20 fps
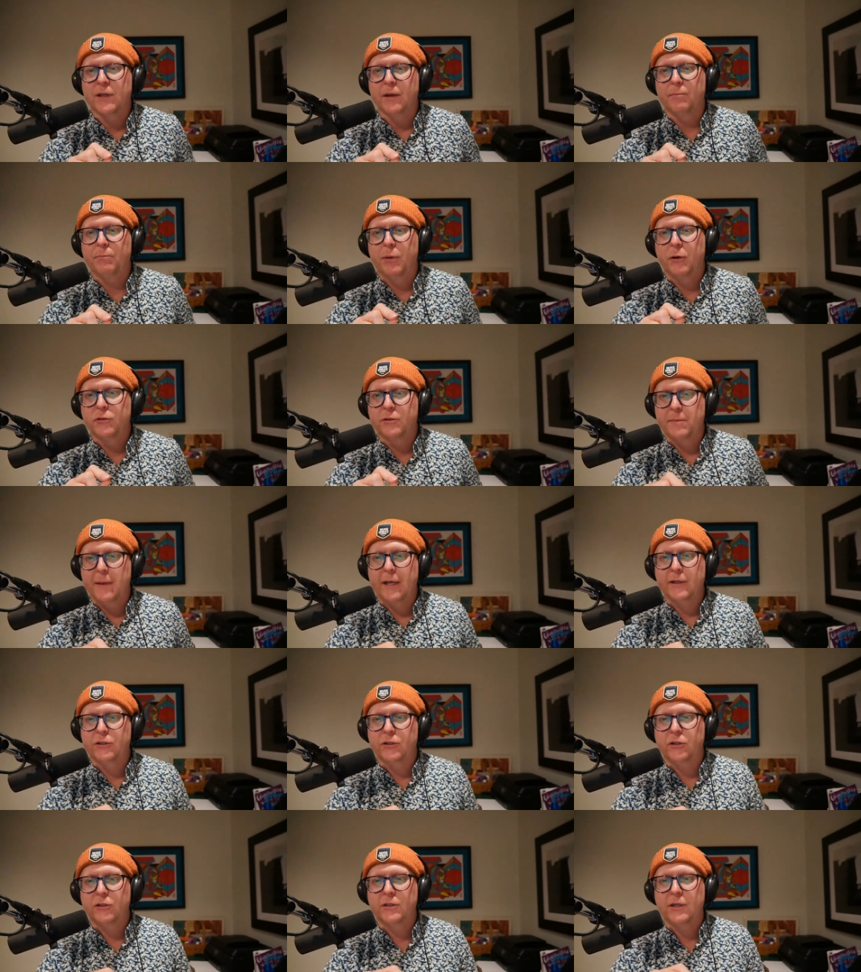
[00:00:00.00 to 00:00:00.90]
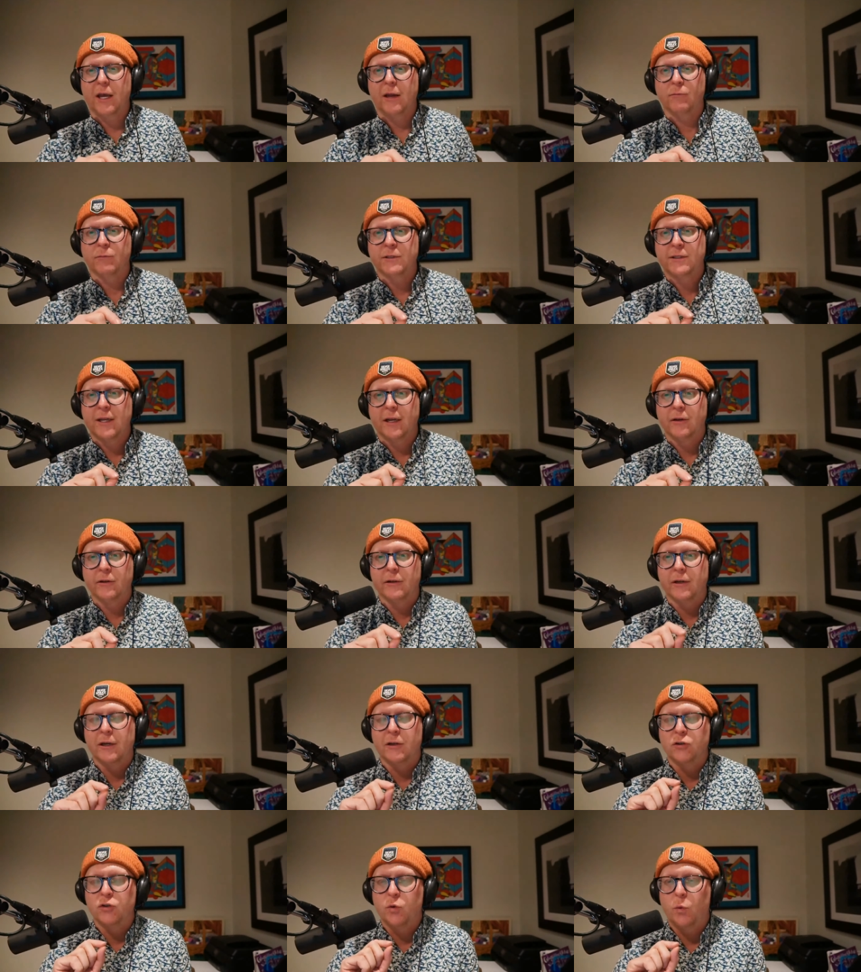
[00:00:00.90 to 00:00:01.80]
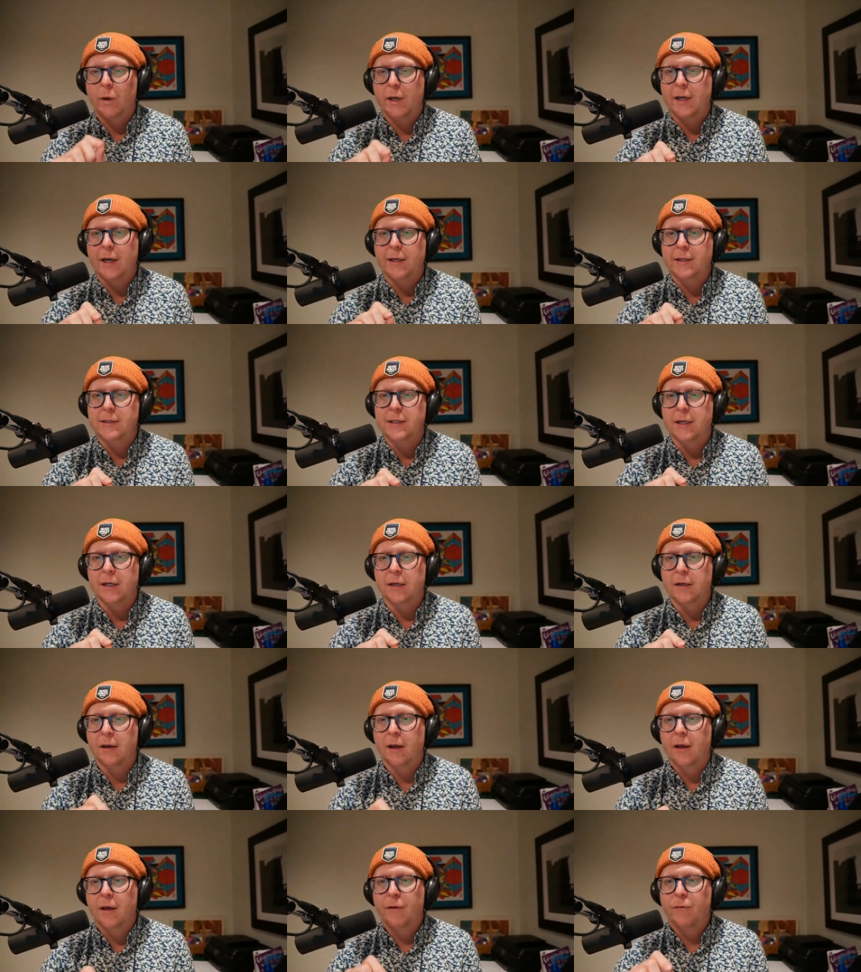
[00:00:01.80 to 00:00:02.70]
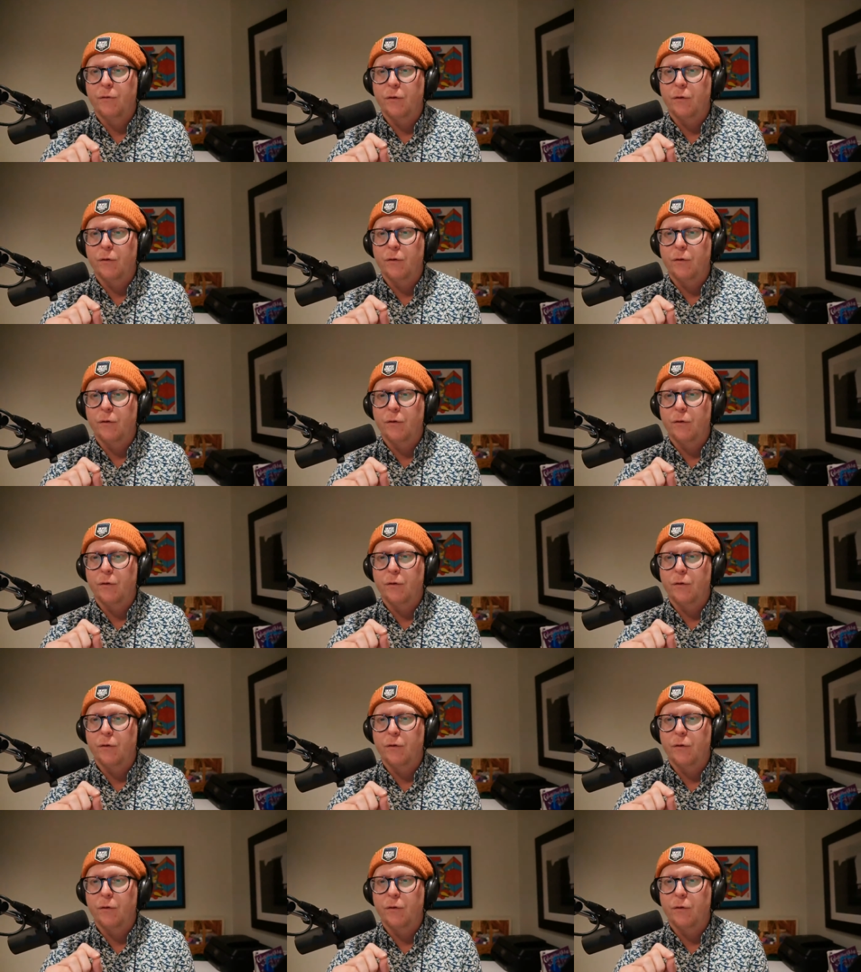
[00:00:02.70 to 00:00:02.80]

sub postmasters and was settled in 2019